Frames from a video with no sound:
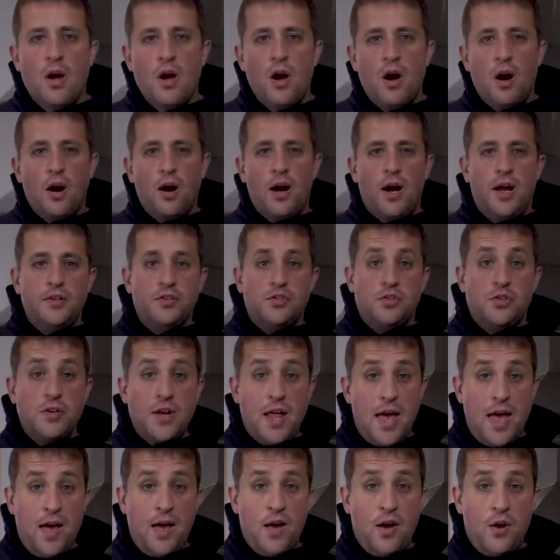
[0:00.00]
Alright, so
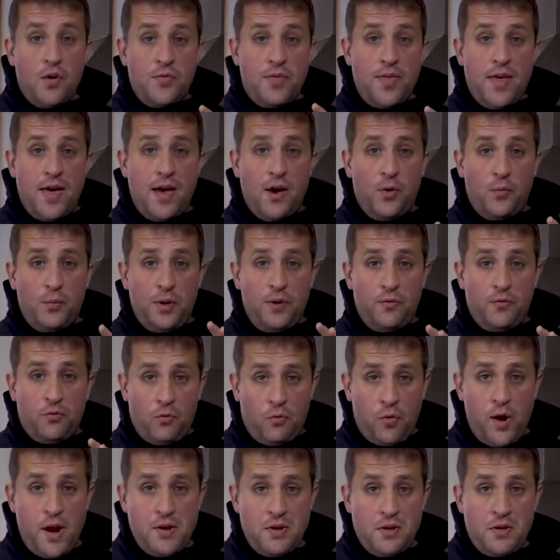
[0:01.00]
now that we've
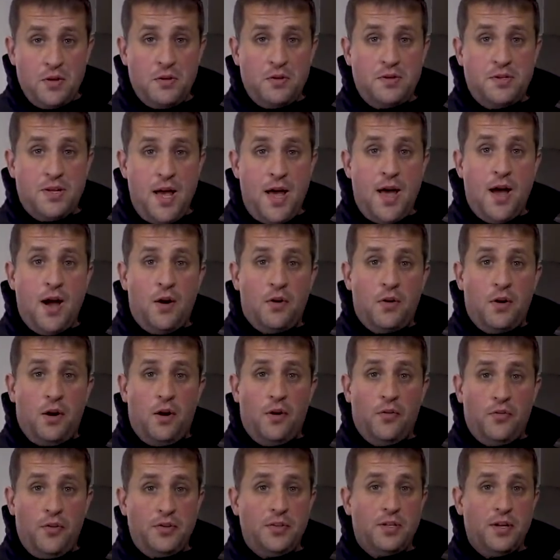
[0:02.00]
rendered down
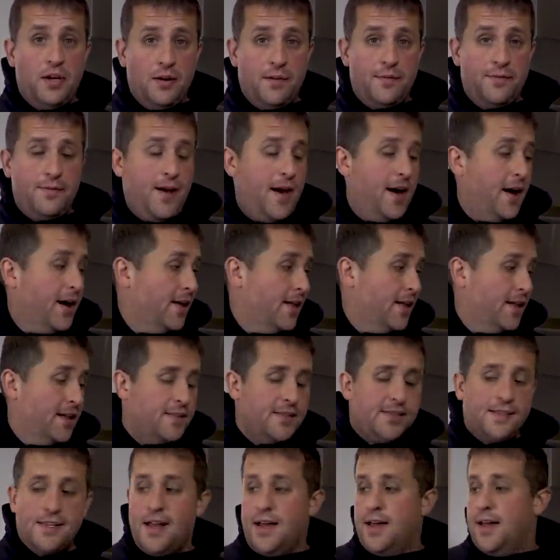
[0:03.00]
all the duck fat,
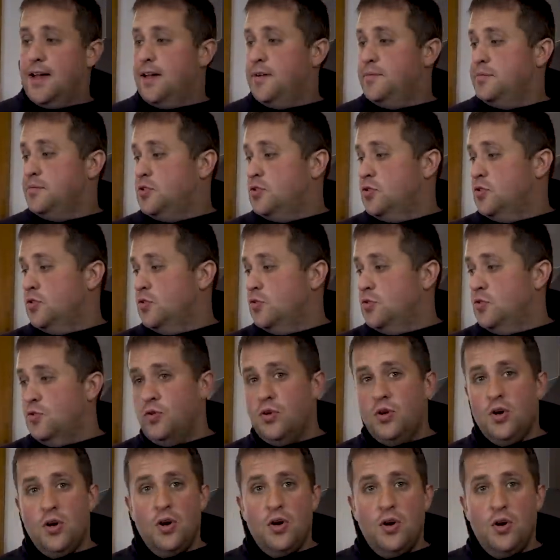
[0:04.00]
it's time to
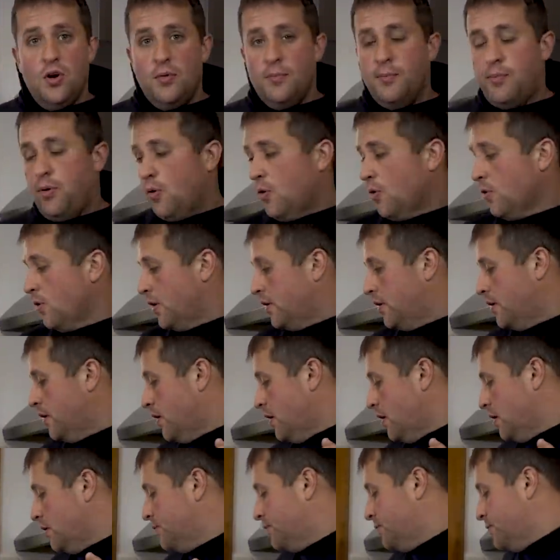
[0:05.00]
pour it
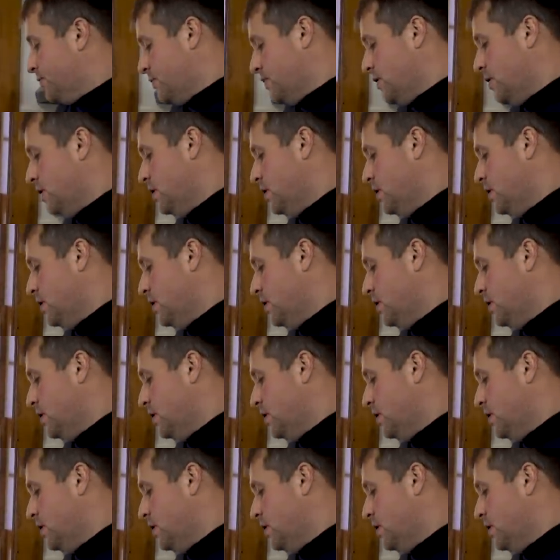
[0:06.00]
off.